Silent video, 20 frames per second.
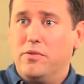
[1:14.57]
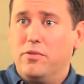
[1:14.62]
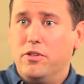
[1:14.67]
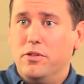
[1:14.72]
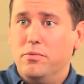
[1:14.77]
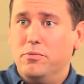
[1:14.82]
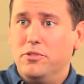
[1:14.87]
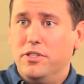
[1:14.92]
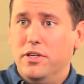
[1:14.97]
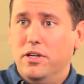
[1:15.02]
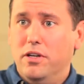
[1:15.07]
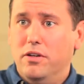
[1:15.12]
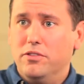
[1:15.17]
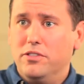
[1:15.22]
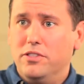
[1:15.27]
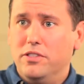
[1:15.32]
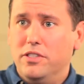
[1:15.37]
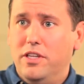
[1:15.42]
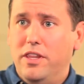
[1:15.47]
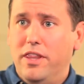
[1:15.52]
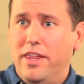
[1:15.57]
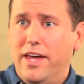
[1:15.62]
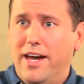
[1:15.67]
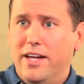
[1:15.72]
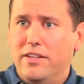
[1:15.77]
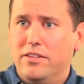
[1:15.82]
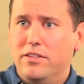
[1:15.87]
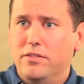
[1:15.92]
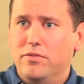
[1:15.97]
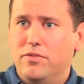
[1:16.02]
for themselves in
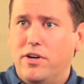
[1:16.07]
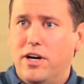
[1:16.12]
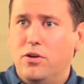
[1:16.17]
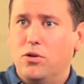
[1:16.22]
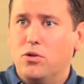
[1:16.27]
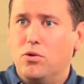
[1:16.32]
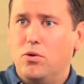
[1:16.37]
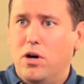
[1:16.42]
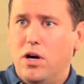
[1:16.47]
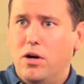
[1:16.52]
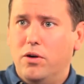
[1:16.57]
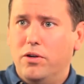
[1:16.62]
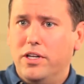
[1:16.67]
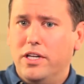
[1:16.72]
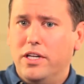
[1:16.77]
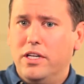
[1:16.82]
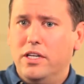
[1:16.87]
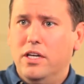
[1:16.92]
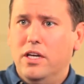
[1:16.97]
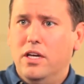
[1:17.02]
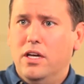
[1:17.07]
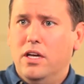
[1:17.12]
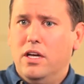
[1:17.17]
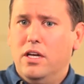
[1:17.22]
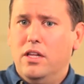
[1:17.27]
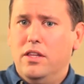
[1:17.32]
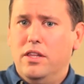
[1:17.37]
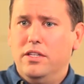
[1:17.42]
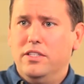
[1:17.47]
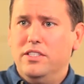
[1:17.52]
that the final quality,
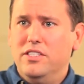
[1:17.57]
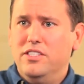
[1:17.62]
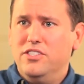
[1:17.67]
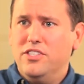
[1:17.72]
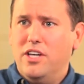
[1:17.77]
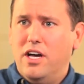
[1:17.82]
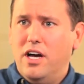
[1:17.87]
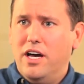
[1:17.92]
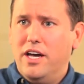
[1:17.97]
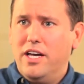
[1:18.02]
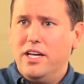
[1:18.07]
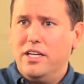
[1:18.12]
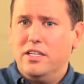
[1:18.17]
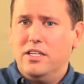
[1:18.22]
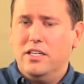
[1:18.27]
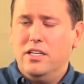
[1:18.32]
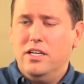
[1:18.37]
the design,